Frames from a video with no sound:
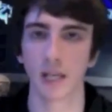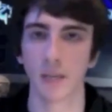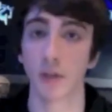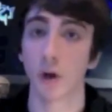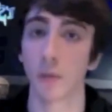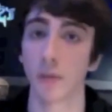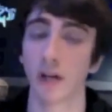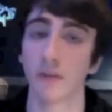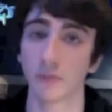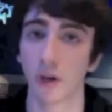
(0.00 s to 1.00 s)
but the copy
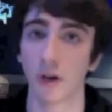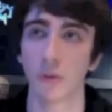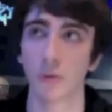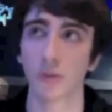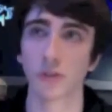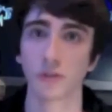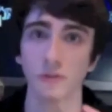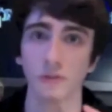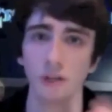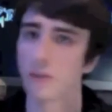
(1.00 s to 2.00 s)
I've got was
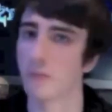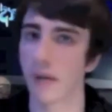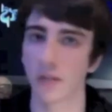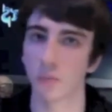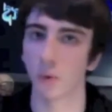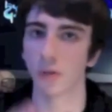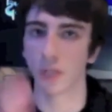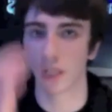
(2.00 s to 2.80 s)
only £2 more.